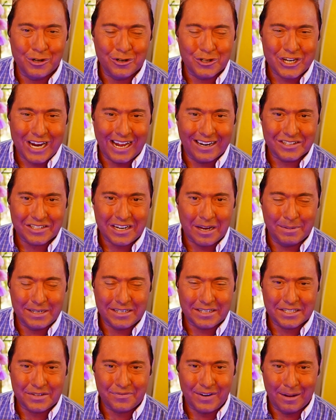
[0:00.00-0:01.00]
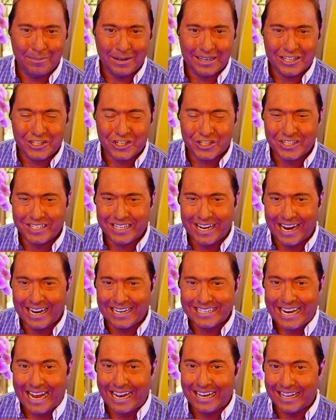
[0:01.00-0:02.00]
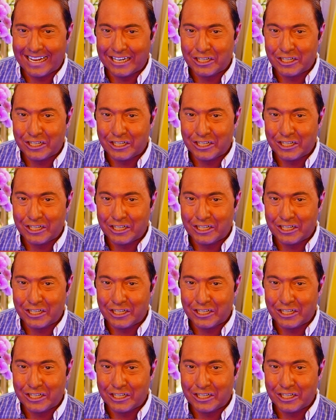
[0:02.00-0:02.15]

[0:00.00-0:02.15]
two new channels coming to this family in just days,